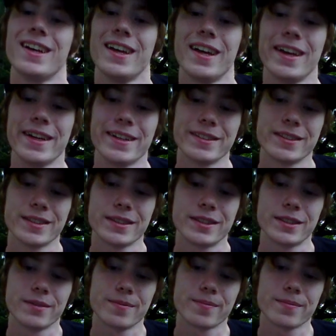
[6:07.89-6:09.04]
And
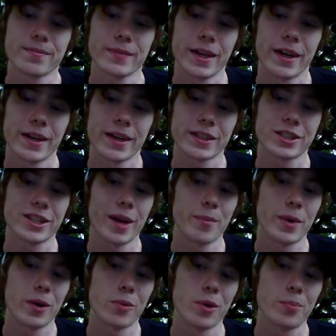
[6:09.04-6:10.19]
yeah, next time
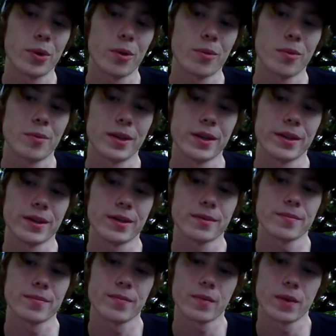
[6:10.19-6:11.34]
I will probably
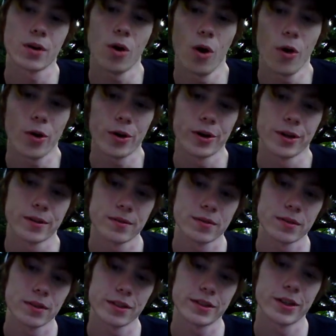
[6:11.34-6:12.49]
or
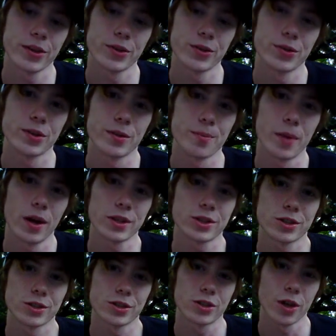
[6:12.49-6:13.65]
tell you the
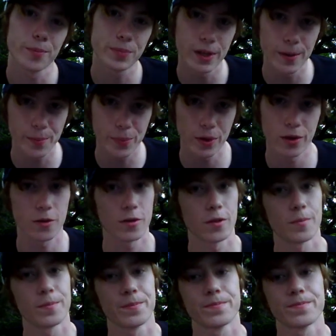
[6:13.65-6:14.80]
master top tip of